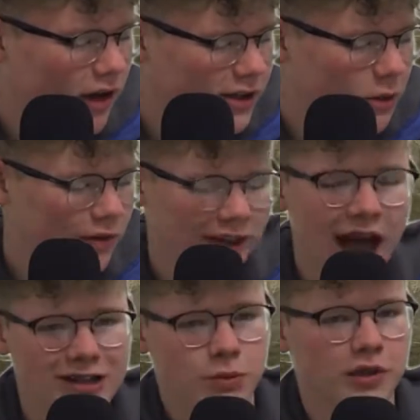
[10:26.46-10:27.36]
So
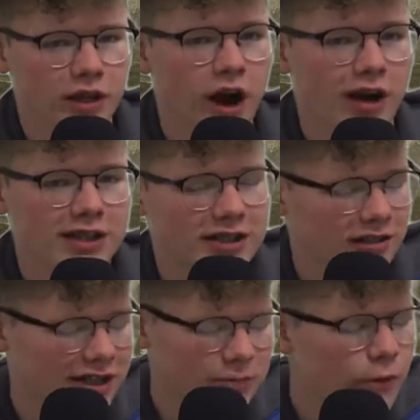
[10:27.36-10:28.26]
yeah, it's worth the cost.
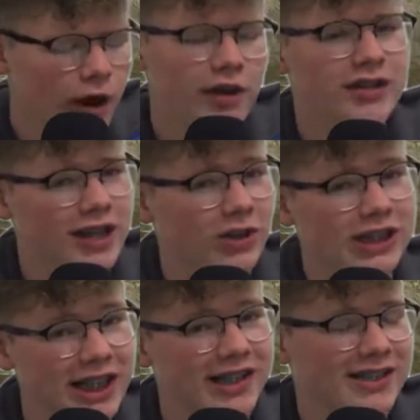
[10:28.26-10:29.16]
Let's move on to the
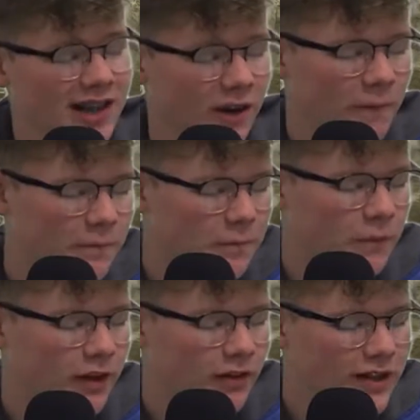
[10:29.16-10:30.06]
DLCs though.
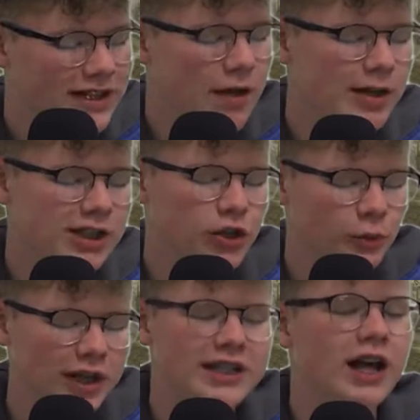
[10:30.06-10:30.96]
This game has
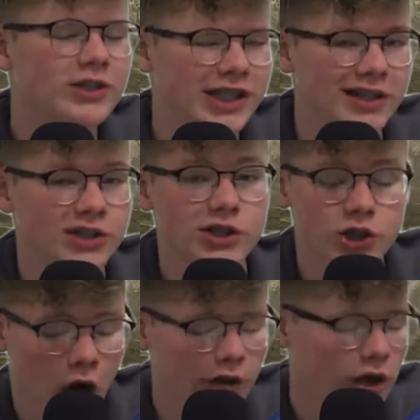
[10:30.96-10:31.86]
3 DLCs,
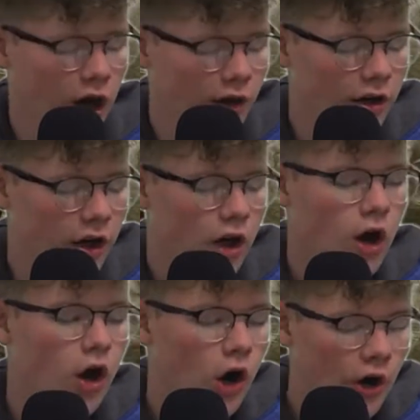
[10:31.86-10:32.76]
Dawnguard,
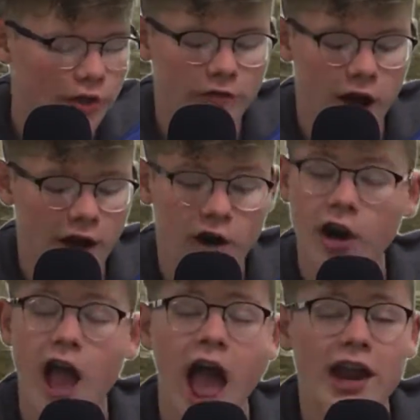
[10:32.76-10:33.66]
Hearthfire,
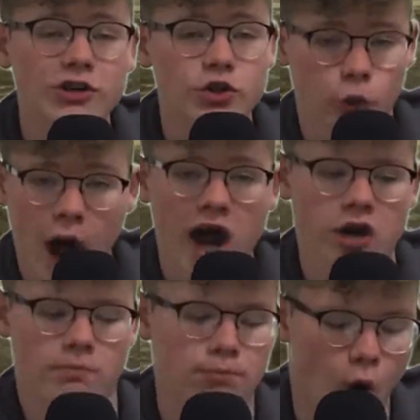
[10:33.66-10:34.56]
and
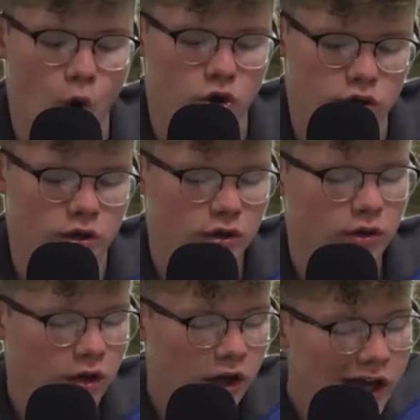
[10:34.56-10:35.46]
Dragonborn.
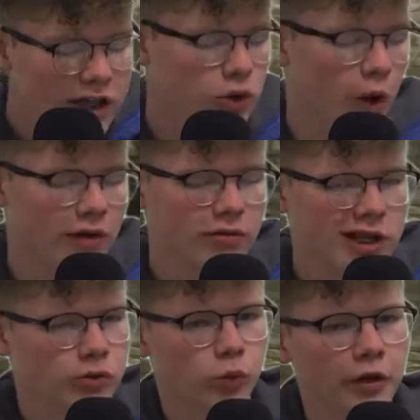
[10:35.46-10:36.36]
Each one
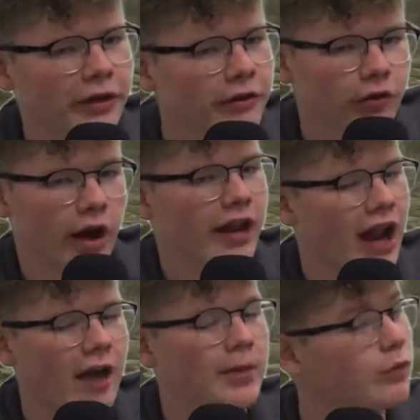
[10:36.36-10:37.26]
is really fun, and
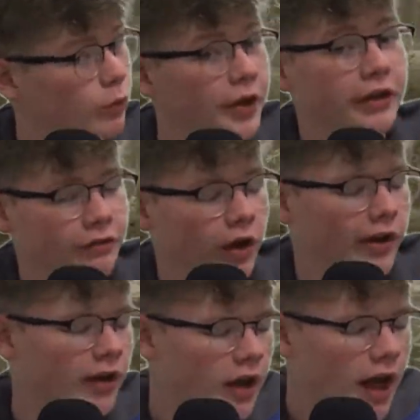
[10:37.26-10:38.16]
I mean really
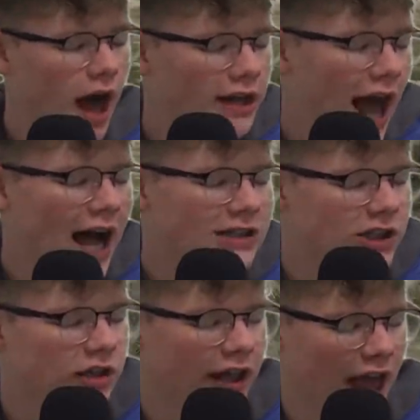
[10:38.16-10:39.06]
fun, and it adds
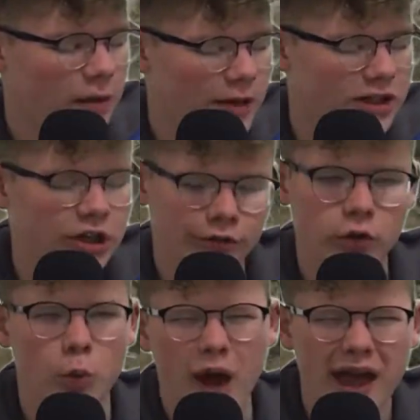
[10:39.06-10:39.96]
to the game in a
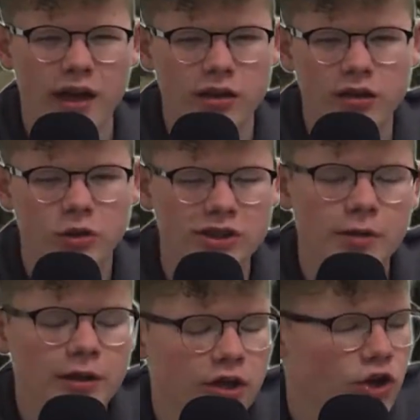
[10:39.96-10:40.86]
different way, you know,
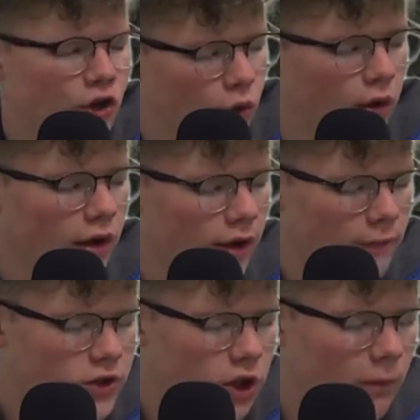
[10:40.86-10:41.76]
something new.
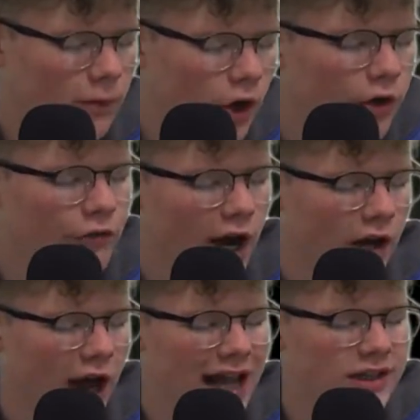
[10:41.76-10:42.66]
So
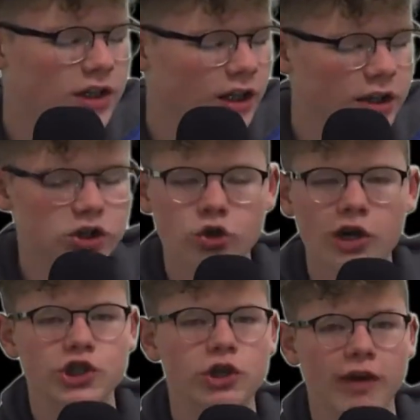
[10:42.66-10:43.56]
Hearthfire adds the
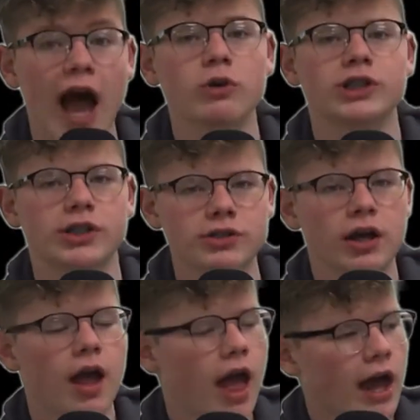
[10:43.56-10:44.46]
construction of houses,
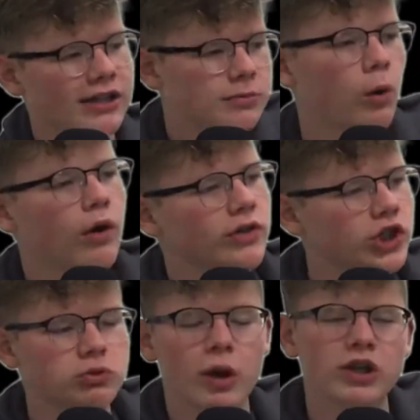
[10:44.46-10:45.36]
and it's more than
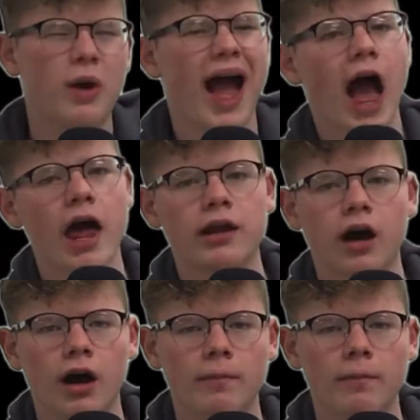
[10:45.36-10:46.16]
just what you had